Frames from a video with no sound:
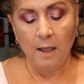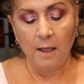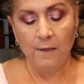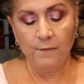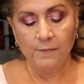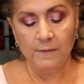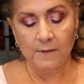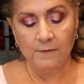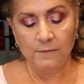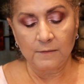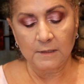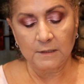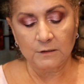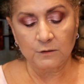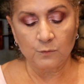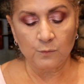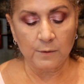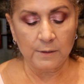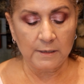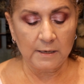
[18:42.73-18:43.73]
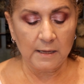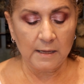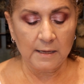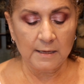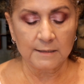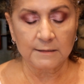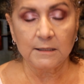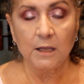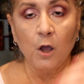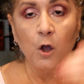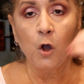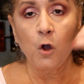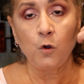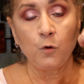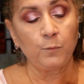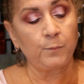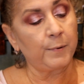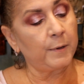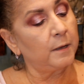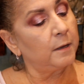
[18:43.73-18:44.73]
And then this one is
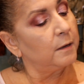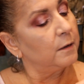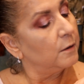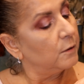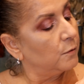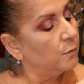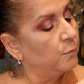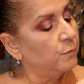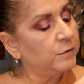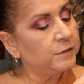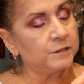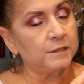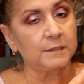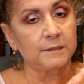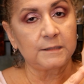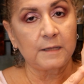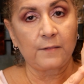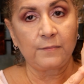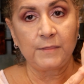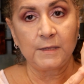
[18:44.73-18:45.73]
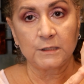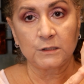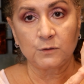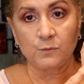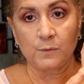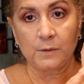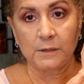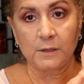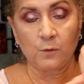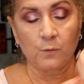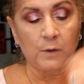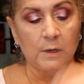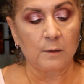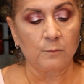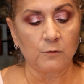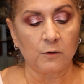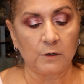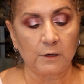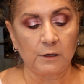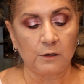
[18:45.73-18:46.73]
Hope, which is this one, the one
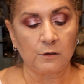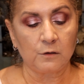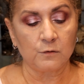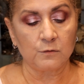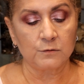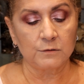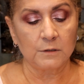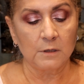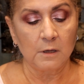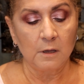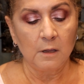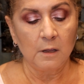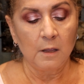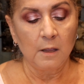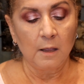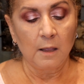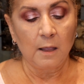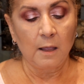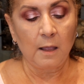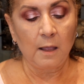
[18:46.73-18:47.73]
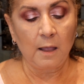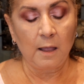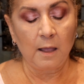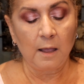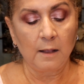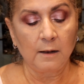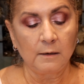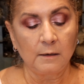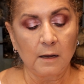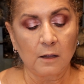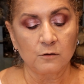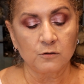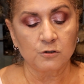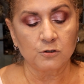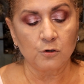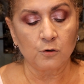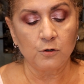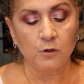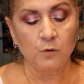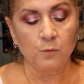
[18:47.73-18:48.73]
I'm going to use. And I'll
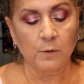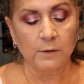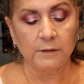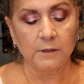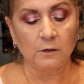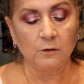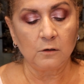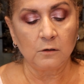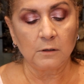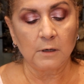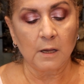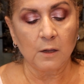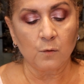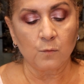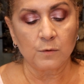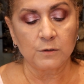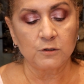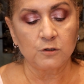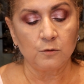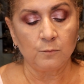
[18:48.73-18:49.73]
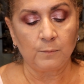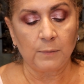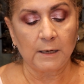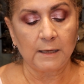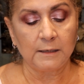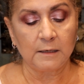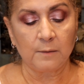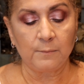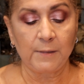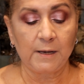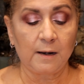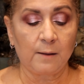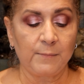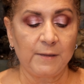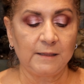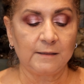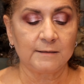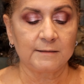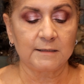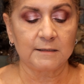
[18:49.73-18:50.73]
show you what they look like once you blend them in. I
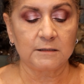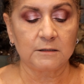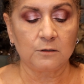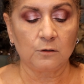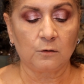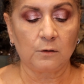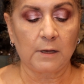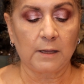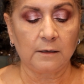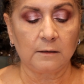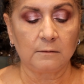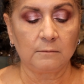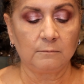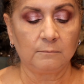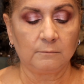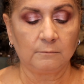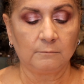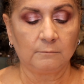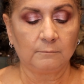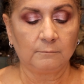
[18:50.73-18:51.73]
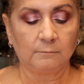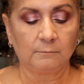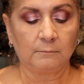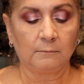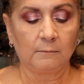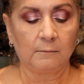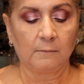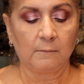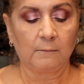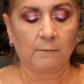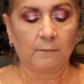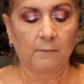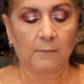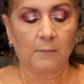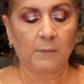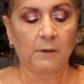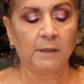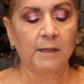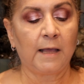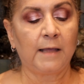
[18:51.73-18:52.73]
mean, this is still like
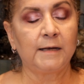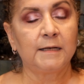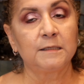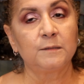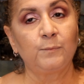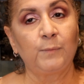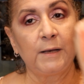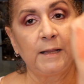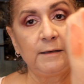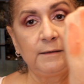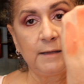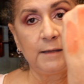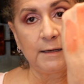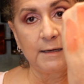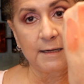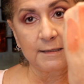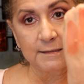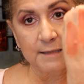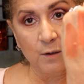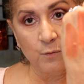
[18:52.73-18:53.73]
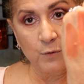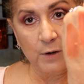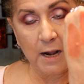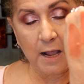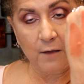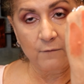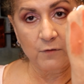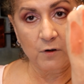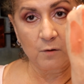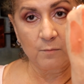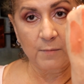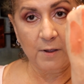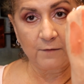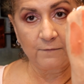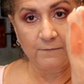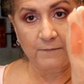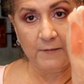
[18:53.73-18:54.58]
not as blended as I would have it on my